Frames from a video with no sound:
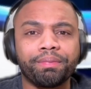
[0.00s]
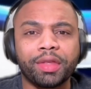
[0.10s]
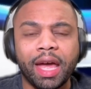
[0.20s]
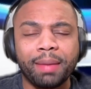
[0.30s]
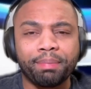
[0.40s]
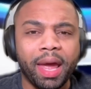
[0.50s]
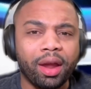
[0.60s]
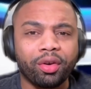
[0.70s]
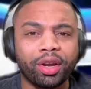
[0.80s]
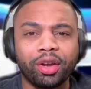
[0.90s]
That
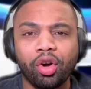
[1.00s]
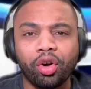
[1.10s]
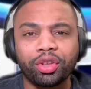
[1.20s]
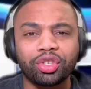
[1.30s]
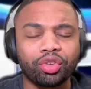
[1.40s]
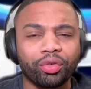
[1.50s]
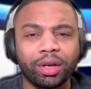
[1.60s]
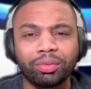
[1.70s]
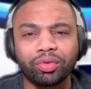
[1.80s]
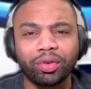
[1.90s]
pairing on
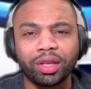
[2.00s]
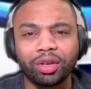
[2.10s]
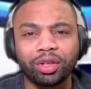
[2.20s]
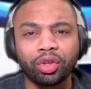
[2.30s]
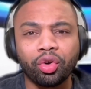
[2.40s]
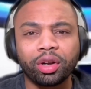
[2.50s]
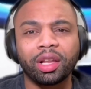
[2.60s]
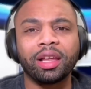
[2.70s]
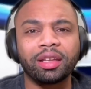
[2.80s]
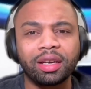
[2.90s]
screen was really good. Lauren
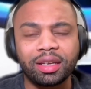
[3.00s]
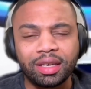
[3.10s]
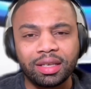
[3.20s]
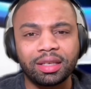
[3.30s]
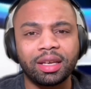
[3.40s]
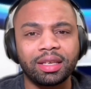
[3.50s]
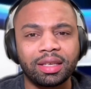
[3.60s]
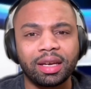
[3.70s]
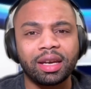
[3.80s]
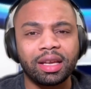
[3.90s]
London is
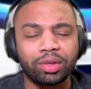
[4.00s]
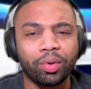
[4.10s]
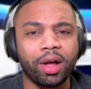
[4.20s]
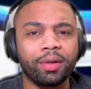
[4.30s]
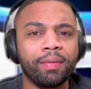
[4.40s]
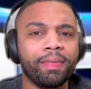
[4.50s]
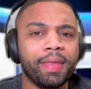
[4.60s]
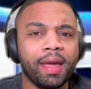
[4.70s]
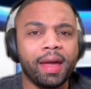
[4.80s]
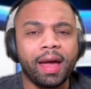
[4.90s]
in it as well.
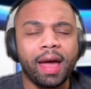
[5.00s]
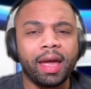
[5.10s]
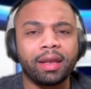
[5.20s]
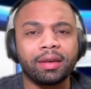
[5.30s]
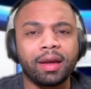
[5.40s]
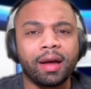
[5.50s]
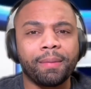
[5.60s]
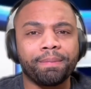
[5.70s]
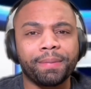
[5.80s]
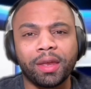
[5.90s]
And,
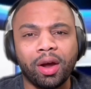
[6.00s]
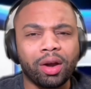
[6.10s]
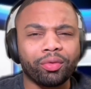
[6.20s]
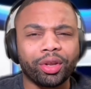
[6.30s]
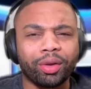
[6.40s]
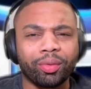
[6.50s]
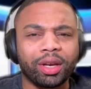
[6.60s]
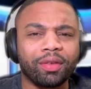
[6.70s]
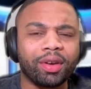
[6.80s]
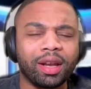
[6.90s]
I don't really want
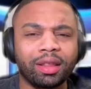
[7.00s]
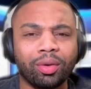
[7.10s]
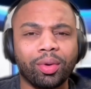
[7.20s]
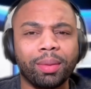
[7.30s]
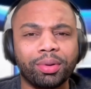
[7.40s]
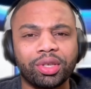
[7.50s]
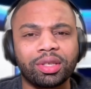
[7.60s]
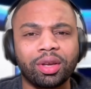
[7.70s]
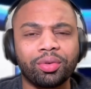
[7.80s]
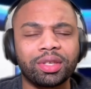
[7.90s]
to give it anything away, but
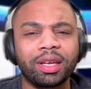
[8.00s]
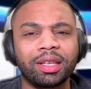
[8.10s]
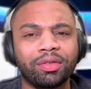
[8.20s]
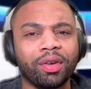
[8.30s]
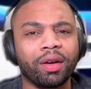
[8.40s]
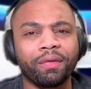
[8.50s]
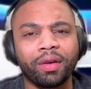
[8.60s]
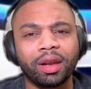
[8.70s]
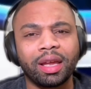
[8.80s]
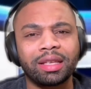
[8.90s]
just go see it. It's very
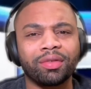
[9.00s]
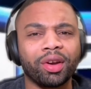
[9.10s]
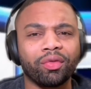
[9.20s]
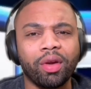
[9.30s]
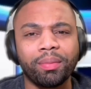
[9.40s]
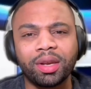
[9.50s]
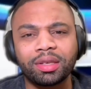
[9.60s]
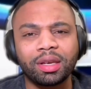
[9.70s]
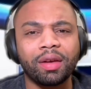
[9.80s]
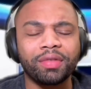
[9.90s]
funny. It's very
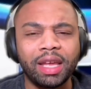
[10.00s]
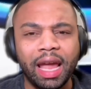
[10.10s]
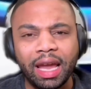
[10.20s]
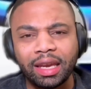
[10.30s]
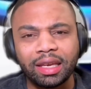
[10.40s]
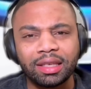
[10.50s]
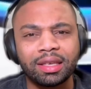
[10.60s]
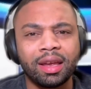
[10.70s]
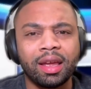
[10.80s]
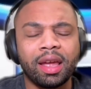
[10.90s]
reminiscent of the 80s
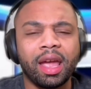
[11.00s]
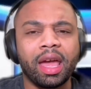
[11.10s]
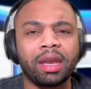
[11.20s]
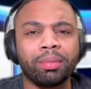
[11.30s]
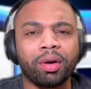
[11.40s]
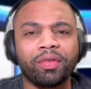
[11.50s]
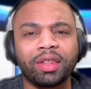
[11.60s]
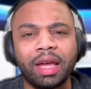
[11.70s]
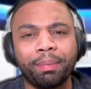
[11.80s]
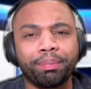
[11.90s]
Eddie
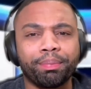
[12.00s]
Murphy, that,